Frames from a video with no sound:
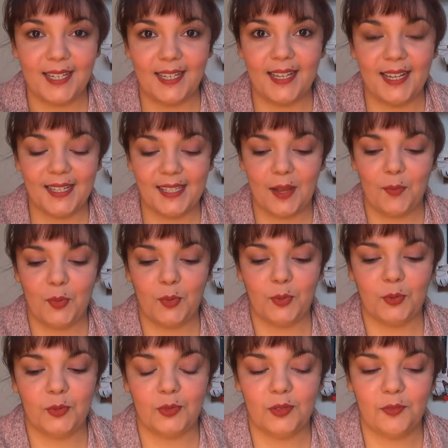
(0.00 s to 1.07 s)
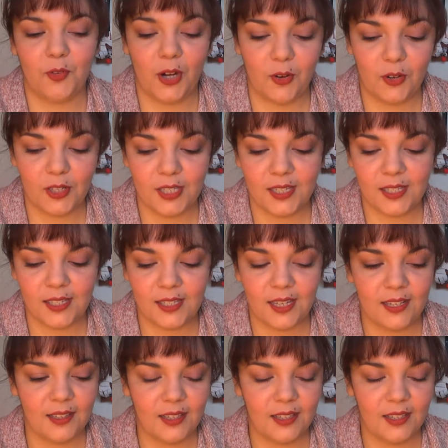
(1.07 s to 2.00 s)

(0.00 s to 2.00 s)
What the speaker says: did get sample fragrances in